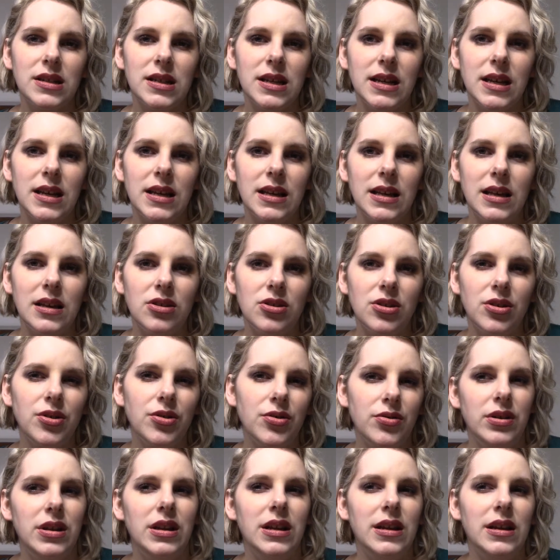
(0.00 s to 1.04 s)
take each
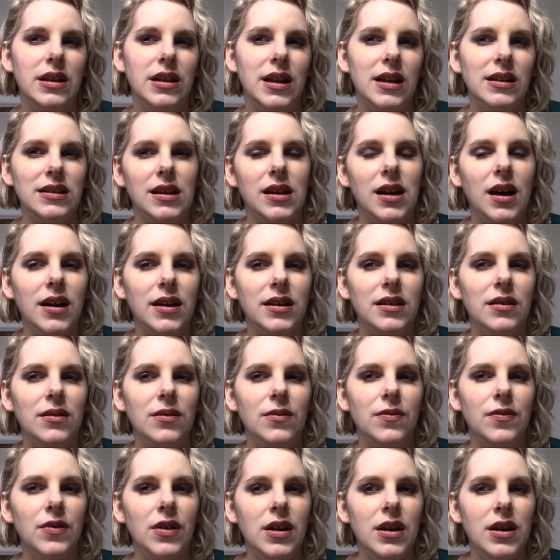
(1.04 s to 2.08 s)
ingredient and kind
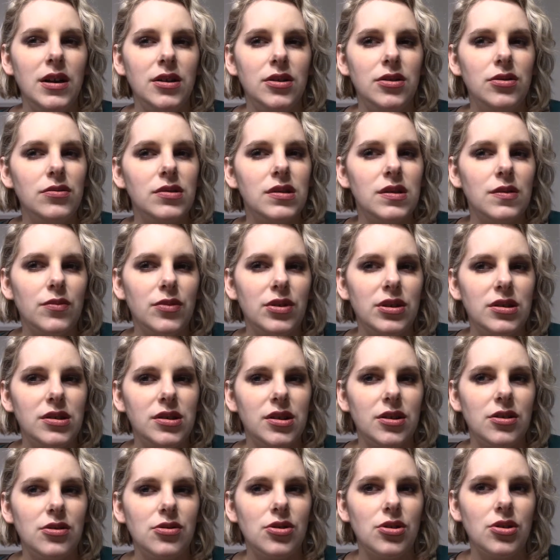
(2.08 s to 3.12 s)
of do some
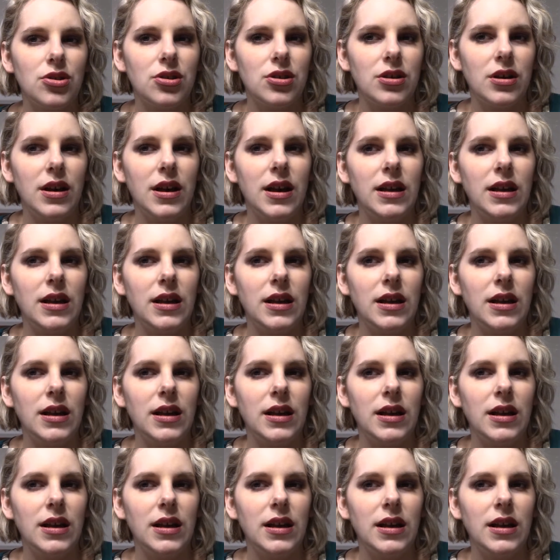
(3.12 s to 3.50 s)
research,